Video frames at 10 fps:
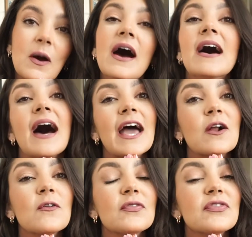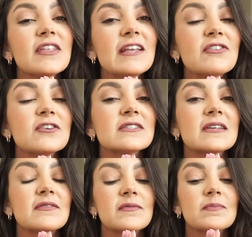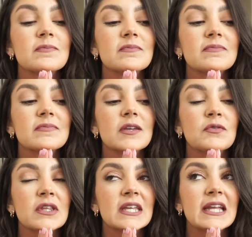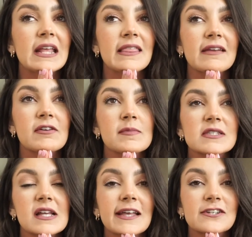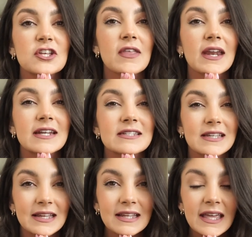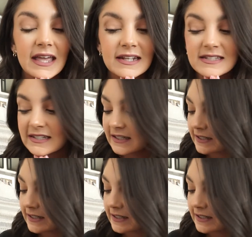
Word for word: so I don't think there's really anything from this collection that I didn't get,